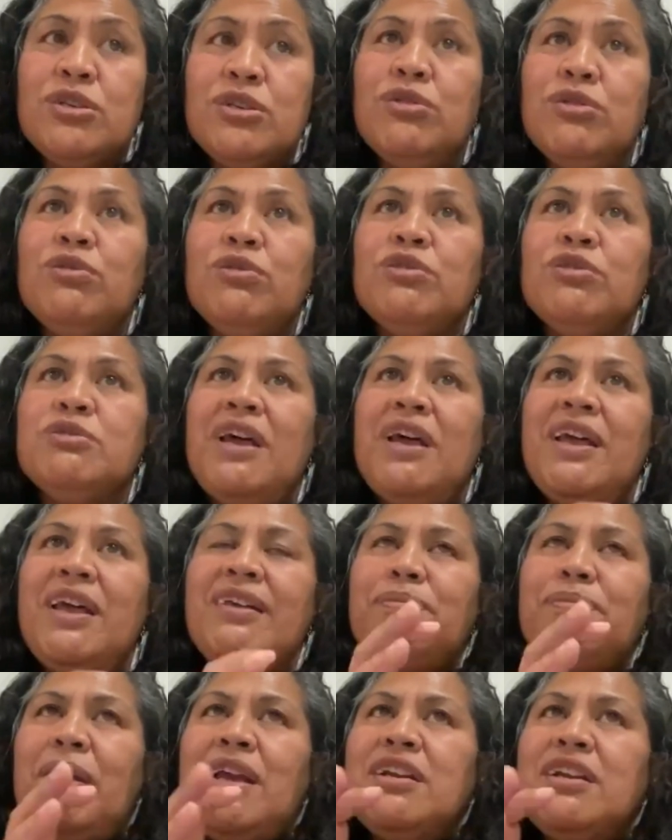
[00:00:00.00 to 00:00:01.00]
into schools
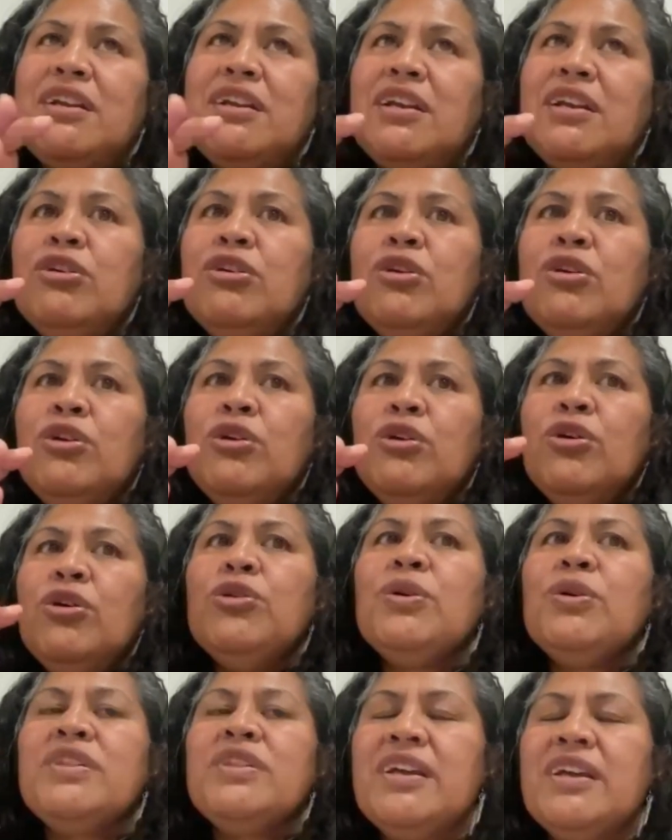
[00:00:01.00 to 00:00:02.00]
by expanding
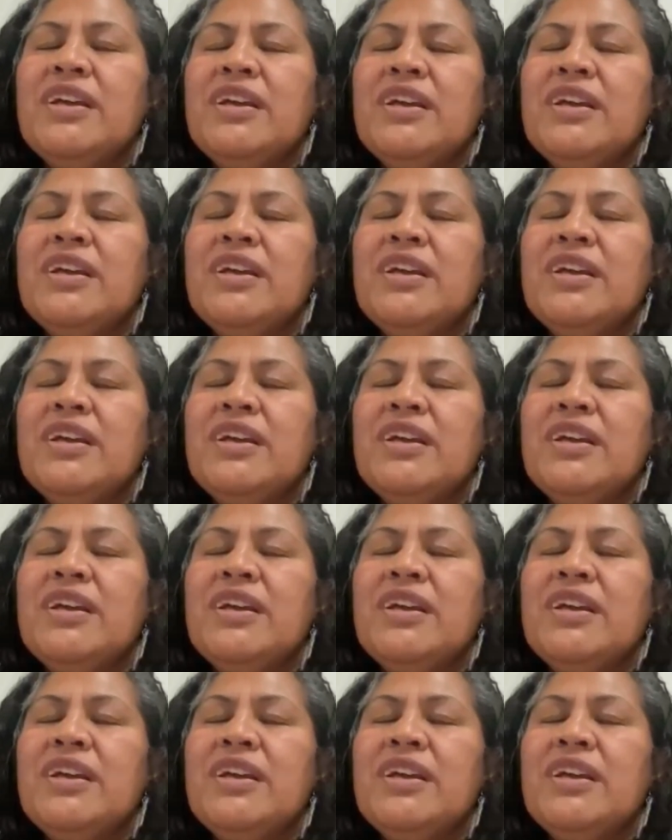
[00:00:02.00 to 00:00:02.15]
who